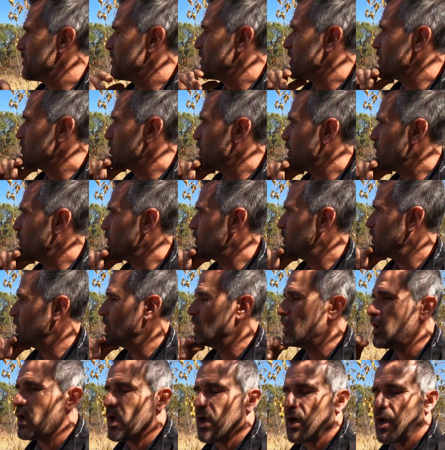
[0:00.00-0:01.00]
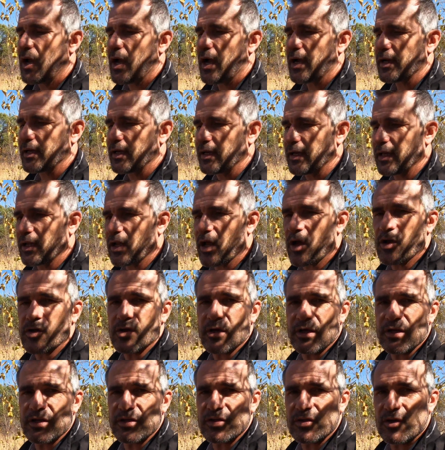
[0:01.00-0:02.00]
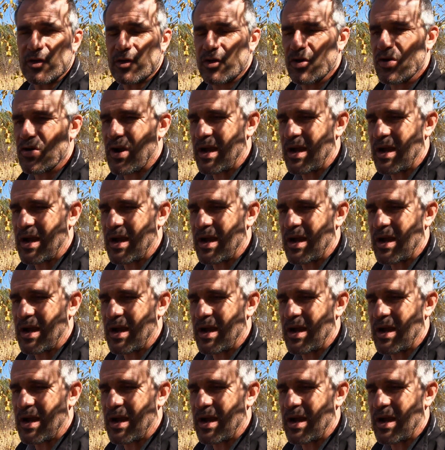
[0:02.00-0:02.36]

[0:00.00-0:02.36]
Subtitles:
something wrong with her. I could load her into a